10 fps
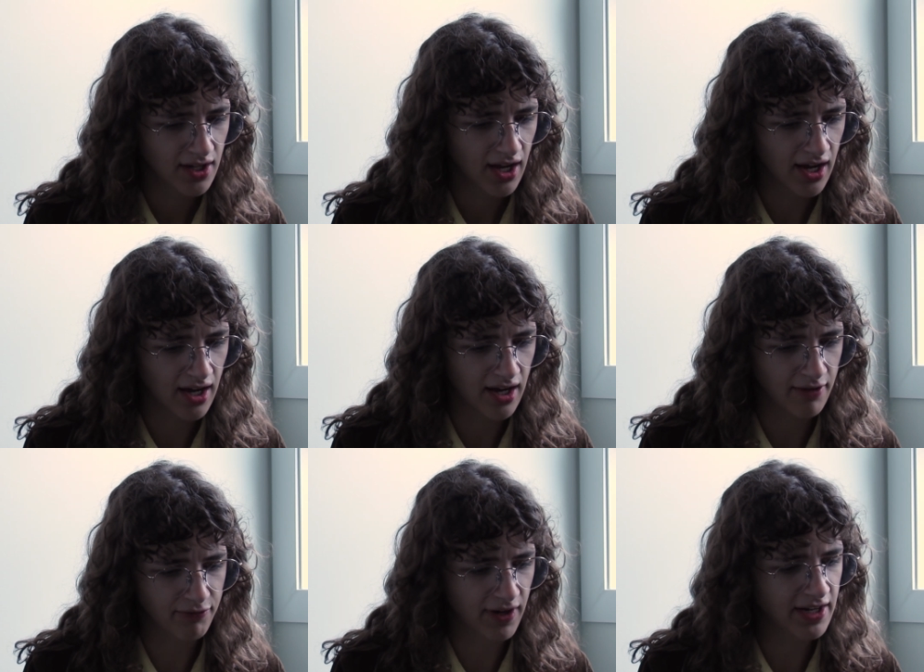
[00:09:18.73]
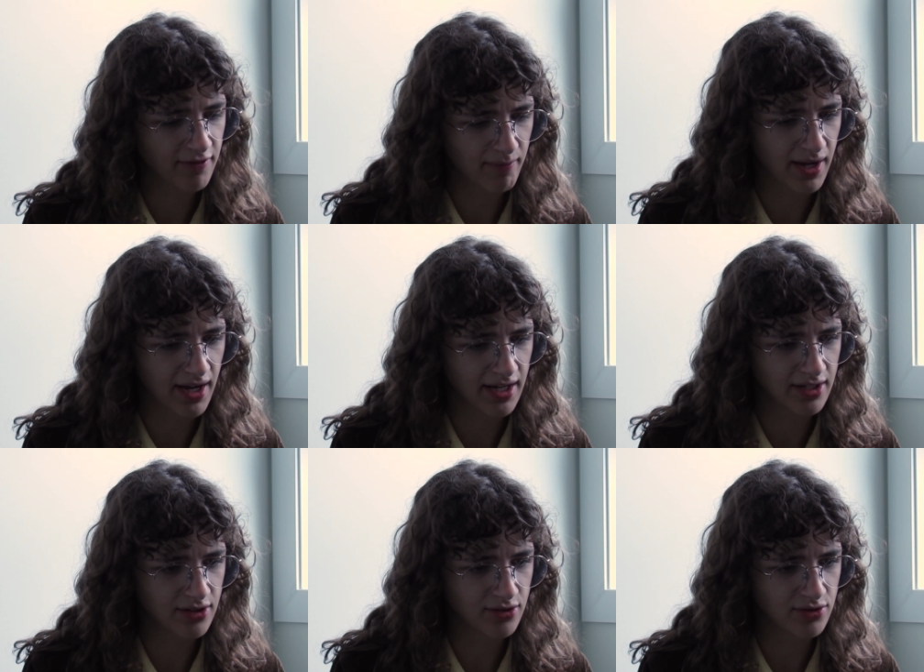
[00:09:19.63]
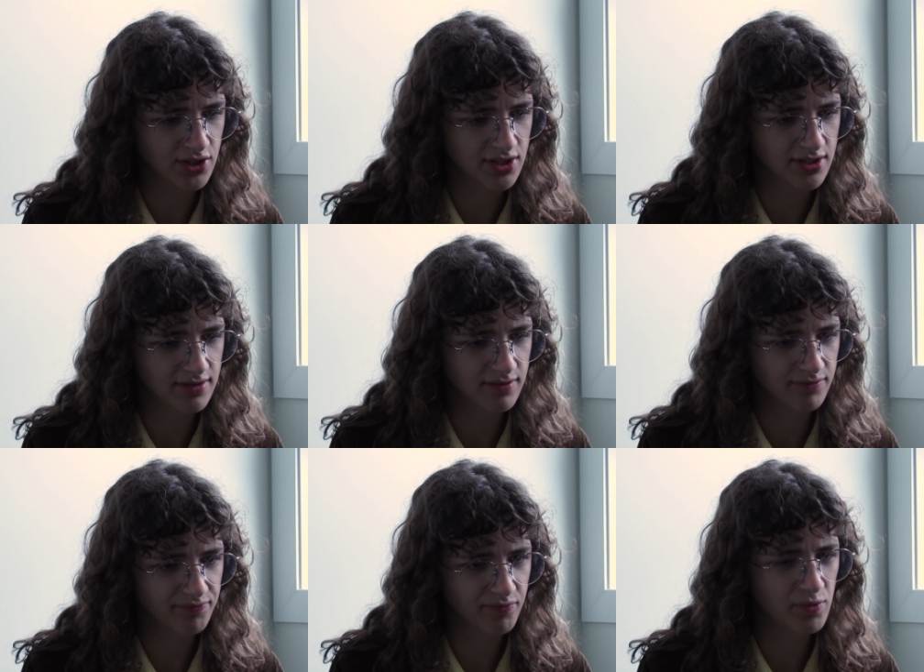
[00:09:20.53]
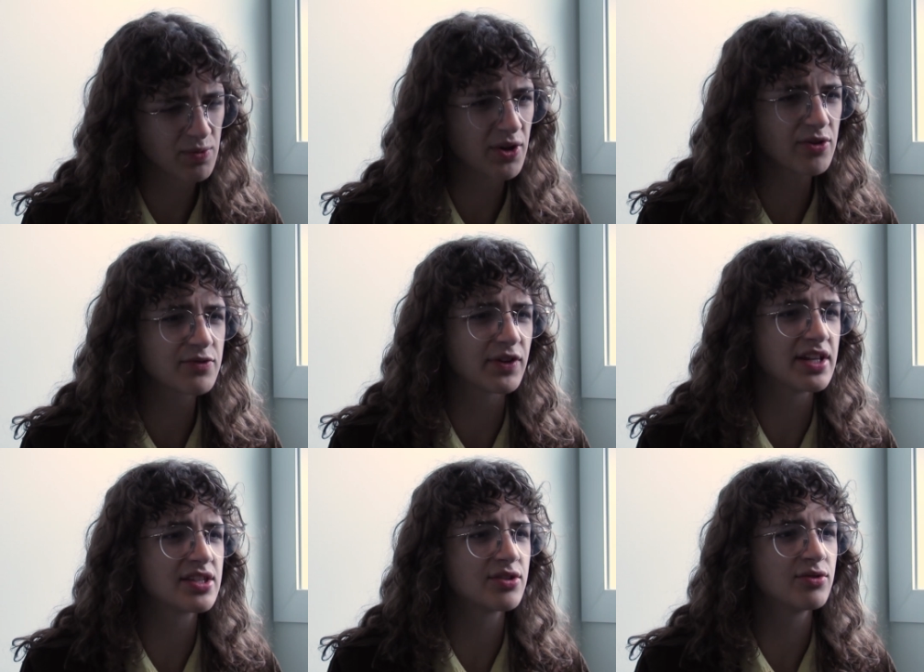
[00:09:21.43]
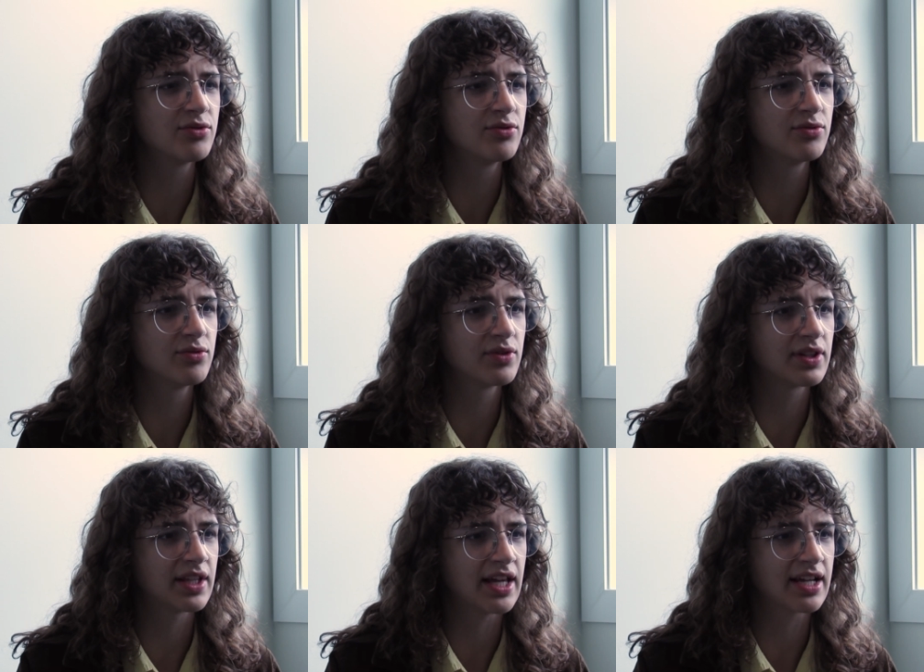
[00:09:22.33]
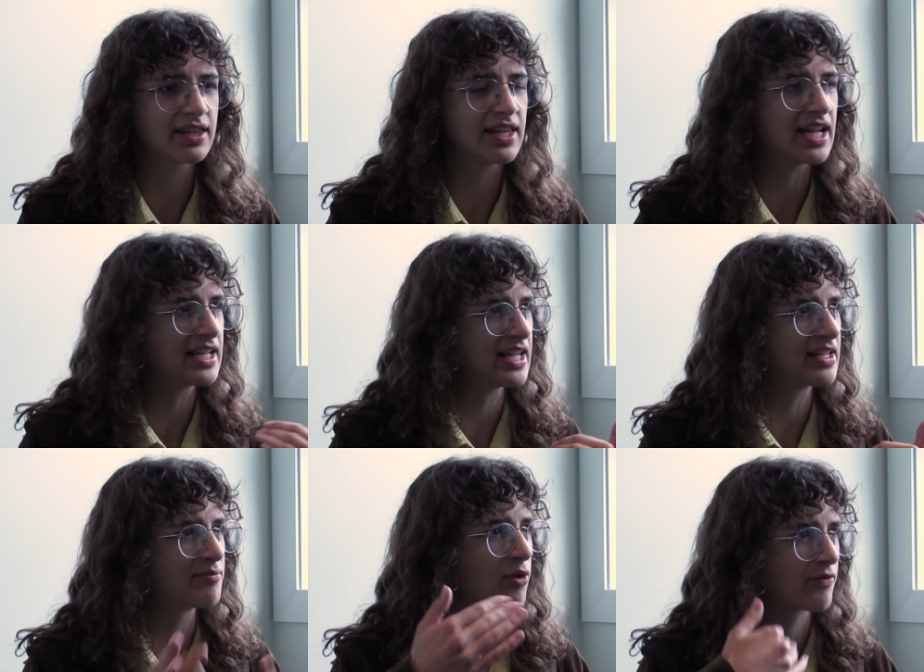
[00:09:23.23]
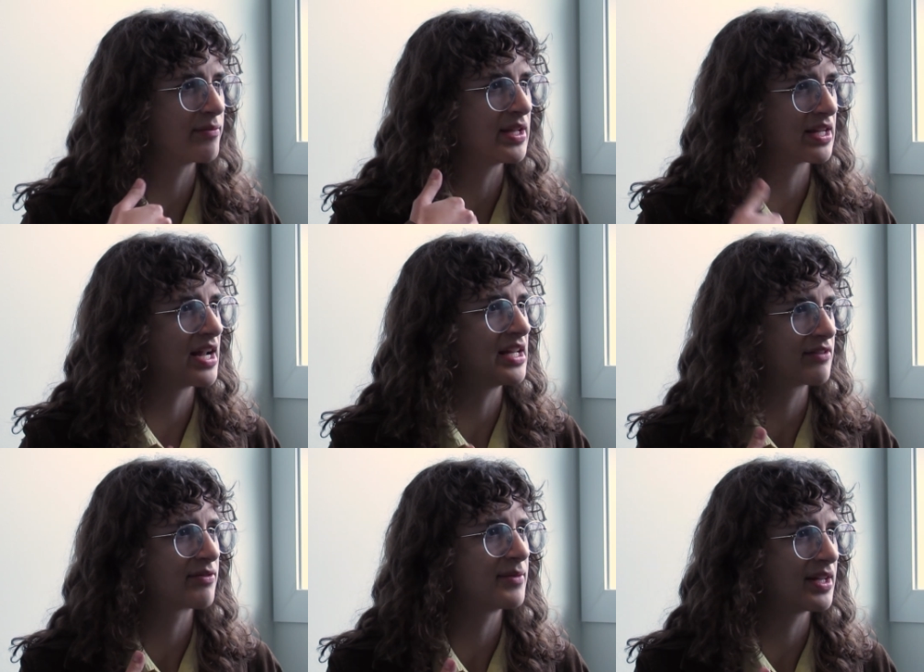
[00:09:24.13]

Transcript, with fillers: Uh, a friend of mine who just was one of those friends who like they needed more from me than I needed from